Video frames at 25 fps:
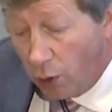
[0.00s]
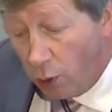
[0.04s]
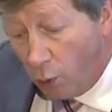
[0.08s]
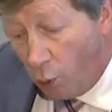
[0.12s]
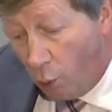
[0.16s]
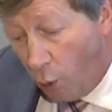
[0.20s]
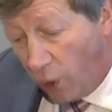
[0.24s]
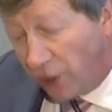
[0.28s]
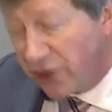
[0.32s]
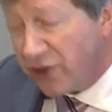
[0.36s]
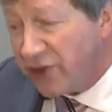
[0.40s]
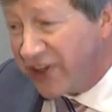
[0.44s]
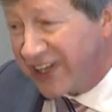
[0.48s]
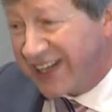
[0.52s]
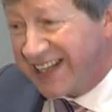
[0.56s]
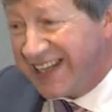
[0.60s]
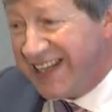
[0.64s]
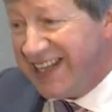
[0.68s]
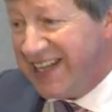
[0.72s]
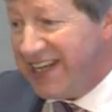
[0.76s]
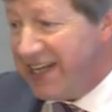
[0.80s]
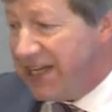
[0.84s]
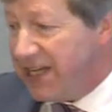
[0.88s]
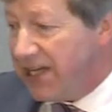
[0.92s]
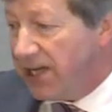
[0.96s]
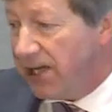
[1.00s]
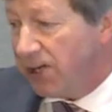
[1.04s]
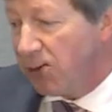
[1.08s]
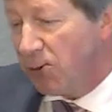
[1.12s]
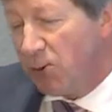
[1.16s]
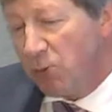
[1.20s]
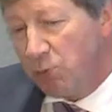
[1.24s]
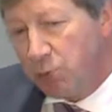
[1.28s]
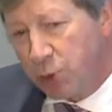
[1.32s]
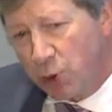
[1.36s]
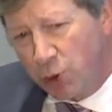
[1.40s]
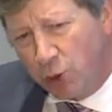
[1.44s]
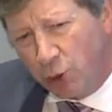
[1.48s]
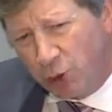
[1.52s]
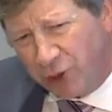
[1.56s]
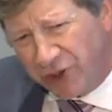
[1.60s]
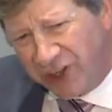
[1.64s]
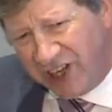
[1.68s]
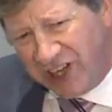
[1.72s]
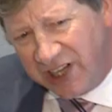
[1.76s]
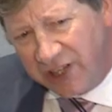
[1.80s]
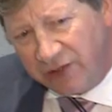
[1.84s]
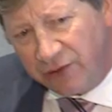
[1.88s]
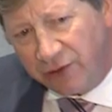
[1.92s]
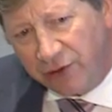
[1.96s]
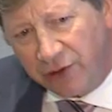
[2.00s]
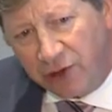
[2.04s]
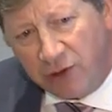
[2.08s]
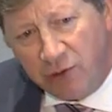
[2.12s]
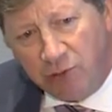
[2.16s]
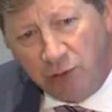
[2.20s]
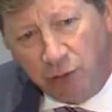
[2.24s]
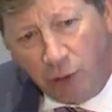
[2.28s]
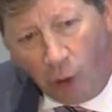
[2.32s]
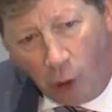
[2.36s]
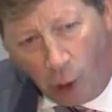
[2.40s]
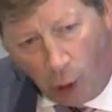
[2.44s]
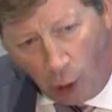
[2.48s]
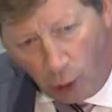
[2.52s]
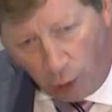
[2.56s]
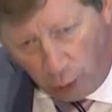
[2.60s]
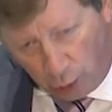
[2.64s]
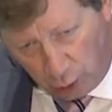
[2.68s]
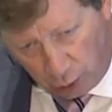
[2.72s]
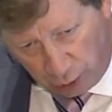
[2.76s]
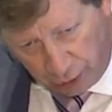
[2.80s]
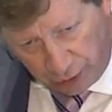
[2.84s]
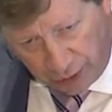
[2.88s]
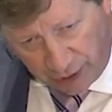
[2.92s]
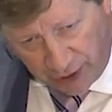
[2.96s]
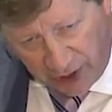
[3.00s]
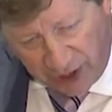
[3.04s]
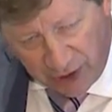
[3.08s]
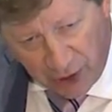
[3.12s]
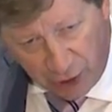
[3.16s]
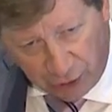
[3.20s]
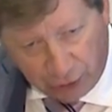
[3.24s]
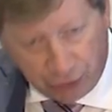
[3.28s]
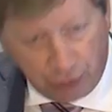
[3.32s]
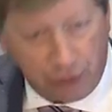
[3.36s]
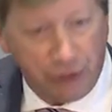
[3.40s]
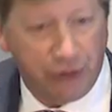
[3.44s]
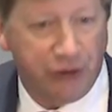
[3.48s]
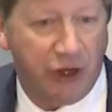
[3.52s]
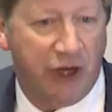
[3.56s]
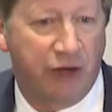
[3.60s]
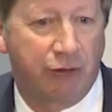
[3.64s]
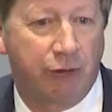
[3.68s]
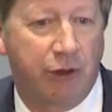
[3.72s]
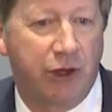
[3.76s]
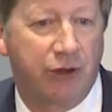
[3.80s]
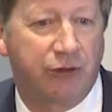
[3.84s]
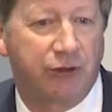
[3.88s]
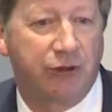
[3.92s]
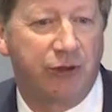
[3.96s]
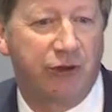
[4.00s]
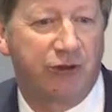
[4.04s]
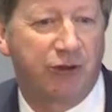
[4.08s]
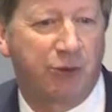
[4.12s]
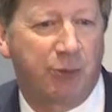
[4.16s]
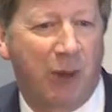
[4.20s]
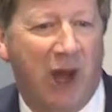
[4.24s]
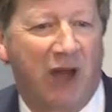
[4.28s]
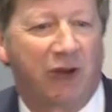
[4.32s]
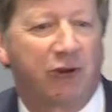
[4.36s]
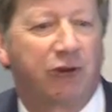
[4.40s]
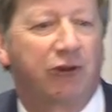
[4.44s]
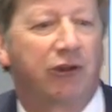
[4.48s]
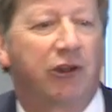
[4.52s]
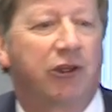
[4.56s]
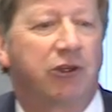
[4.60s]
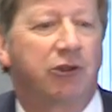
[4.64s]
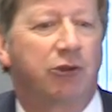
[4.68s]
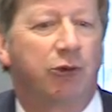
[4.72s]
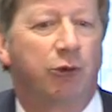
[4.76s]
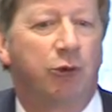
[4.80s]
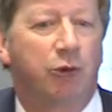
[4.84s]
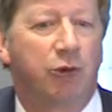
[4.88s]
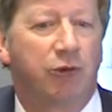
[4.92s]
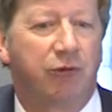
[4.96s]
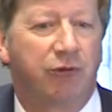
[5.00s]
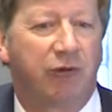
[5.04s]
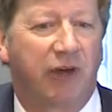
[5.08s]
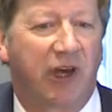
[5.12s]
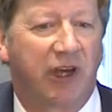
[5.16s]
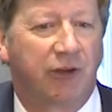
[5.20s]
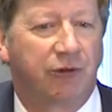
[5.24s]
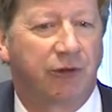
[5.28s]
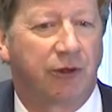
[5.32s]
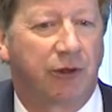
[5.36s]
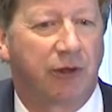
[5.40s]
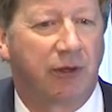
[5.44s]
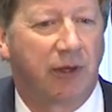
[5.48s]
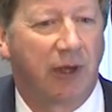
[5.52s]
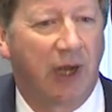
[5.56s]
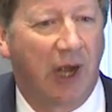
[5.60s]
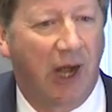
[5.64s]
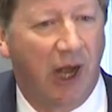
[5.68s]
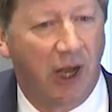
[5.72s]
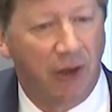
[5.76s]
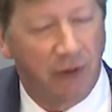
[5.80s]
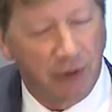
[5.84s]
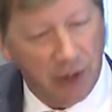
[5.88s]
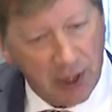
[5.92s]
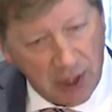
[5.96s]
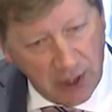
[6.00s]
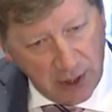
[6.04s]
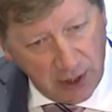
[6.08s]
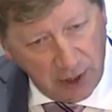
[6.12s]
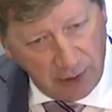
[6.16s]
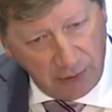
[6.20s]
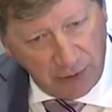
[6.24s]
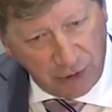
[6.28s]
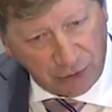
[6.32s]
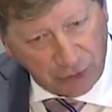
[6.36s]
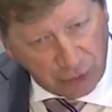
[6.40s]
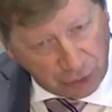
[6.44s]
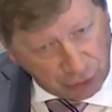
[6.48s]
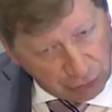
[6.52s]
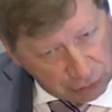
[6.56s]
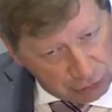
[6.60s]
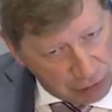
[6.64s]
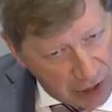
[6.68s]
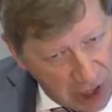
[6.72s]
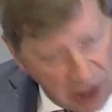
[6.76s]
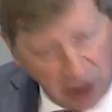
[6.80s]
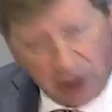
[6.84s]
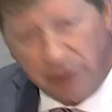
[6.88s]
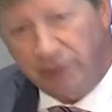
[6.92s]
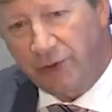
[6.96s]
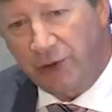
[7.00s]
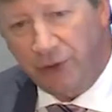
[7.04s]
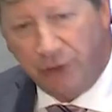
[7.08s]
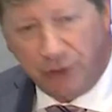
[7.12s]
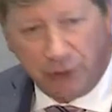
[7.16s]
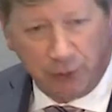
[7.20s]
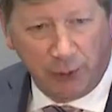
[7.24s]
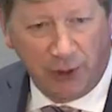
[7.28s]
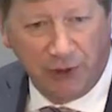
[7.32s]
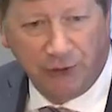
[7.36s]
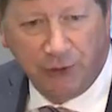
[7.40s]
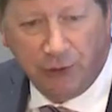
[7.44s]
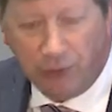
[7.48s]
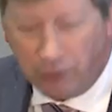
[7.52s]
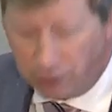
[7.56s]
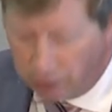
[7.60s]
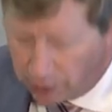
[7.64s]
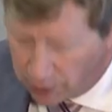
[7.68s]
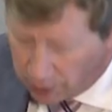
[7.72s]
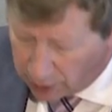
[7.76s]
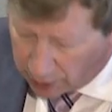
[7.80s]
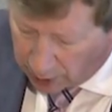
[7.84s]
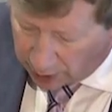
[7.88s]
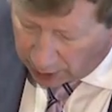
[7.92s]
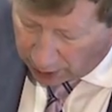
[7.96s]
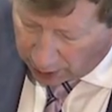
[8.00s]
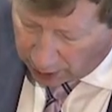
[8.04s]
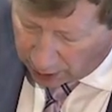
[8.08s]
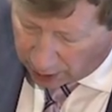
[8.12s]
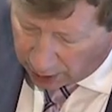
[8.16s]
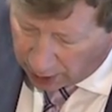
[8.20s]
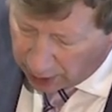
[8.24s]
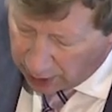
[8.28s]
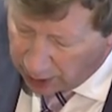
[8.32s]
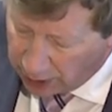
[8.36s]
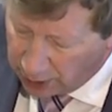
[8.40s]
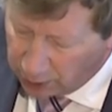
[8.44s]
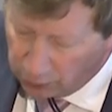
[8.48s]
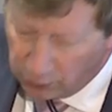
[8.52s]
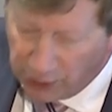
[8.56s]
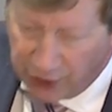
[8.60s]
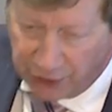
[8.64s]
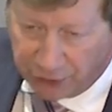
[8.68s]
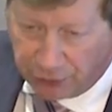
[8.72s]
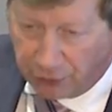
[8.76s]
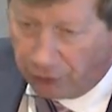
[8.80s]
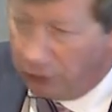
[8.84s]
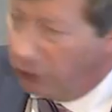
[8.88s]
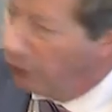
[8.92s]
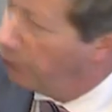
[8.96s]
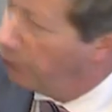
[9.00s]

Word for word: one of the key proteins involved in this regeneration is hepatocyte growth factor, and this is relevant to my talk uh, later